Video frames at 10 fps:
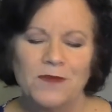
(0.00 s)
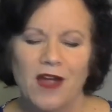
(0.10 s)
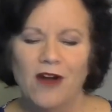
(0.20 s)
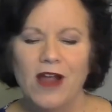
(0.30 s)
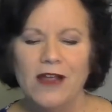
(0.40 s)

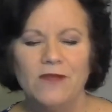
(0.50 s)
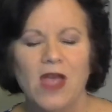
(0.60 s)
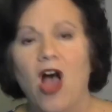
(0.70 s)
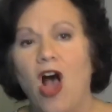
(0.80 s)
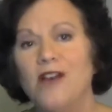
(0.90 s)
All right.
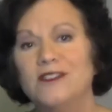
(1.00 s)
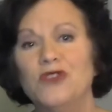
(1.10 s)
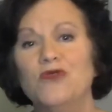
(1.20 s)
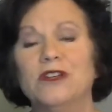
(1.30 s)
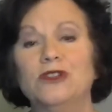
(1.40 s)
Also,
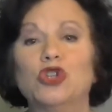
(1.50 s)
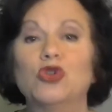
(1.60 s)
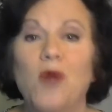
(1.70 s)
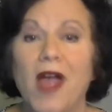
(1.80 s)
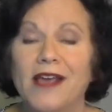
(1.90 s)
you can
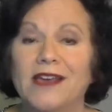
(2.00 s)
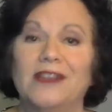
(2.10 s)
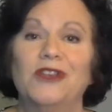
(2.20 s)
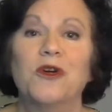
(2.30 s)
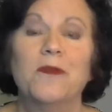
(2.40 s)
track
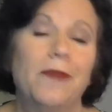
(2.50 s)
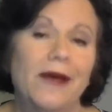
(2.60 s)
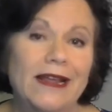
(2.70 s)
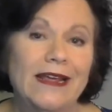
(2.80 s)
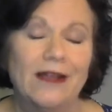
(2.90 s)
your
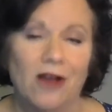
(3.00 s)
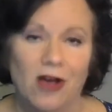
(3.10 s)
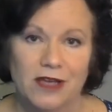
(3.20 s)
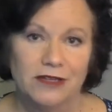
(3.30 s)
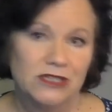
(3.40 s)
money
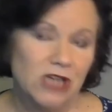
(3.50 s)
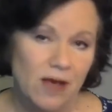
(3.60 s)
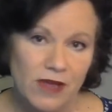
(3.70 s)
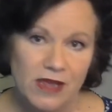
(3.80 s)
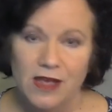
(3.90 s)
on
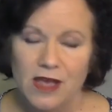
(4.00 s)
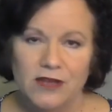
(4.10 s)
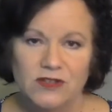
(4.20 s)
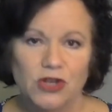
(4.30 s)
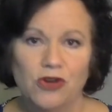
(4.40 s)
Kajabi.
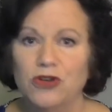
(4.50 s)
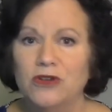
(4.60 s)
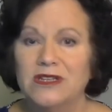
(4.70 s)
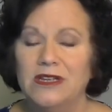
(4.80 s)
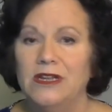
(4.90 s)
So you're
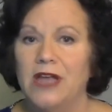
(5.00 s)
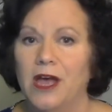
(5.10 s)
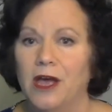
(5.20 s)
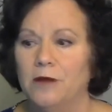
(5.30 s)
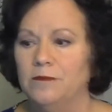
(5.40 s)
using
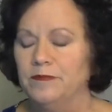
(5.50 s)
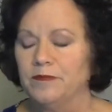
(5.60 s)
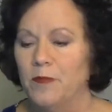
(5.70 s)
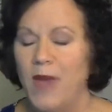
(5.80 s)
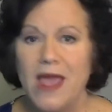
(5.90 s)

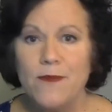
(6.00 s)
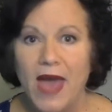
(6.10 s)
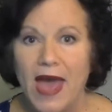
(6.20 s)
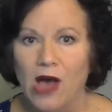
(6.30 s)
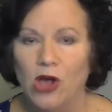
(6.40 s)

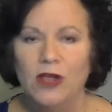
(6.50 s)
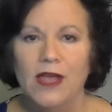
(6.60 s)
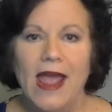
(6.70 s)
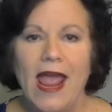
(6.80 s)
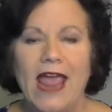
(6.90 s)
PayPal,
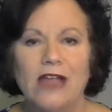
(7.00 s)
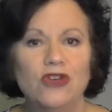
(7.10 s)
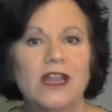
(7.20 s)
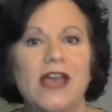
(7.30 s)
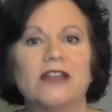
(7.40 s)
and you
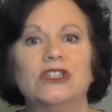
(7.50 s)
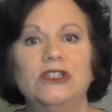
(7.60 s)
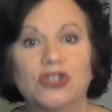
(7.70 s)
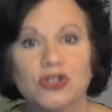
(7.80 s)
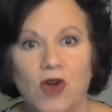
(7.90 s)
can actually
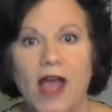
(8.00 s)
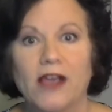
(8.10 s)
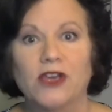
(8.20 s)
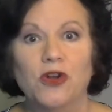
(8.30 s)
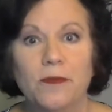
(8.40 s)
track
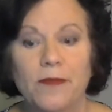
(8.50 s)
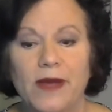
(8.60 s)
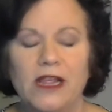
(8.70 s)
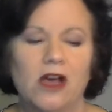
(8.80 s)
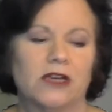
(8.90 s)
your
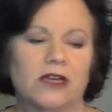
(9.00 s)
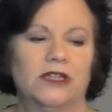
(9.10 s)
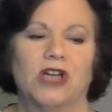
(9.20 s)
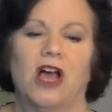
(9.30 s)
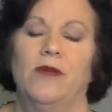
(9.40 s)
money on
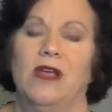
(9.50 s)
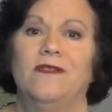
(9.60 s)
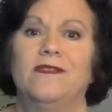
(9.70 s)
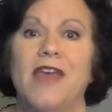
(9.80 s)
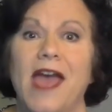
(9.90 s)
Kajabi,
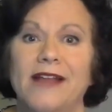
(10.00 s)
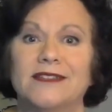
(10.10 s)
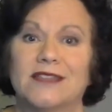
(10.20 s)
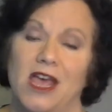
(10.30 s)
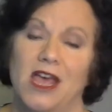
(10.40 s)
and
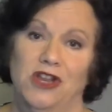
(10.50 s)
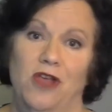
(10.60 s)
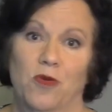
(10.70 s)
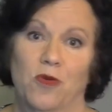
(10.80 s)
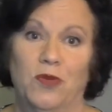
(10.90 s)
that's
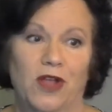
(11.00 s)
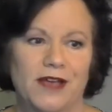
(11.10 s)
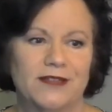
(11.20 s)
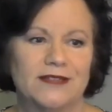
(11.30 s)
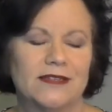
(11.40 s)
another
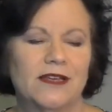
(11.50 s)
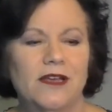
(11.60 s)
plus.